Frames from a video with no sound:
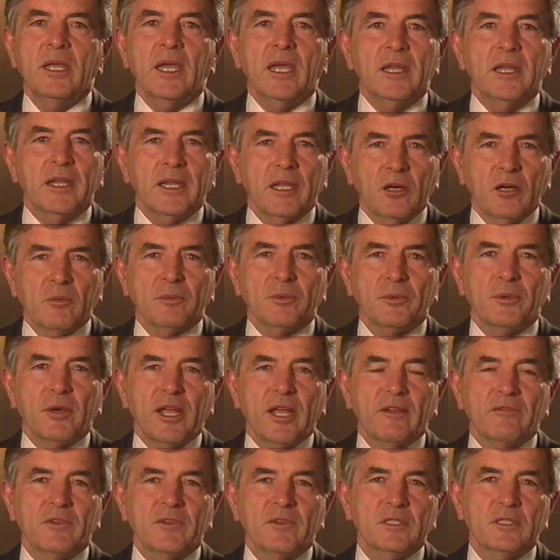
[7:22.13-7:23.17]
and helped
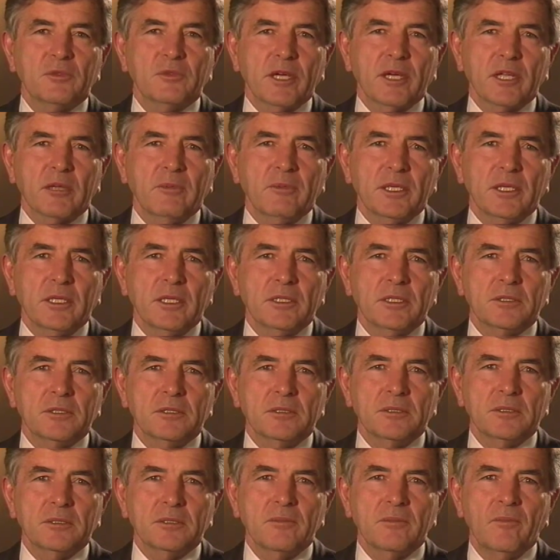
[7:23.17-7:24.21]
draft these
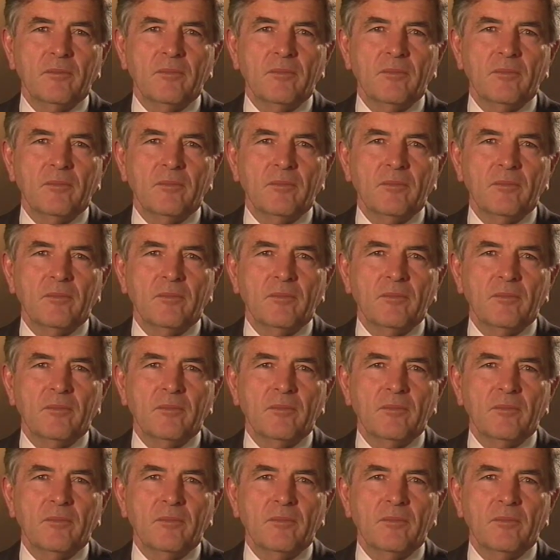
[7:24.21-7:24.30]
recommendations.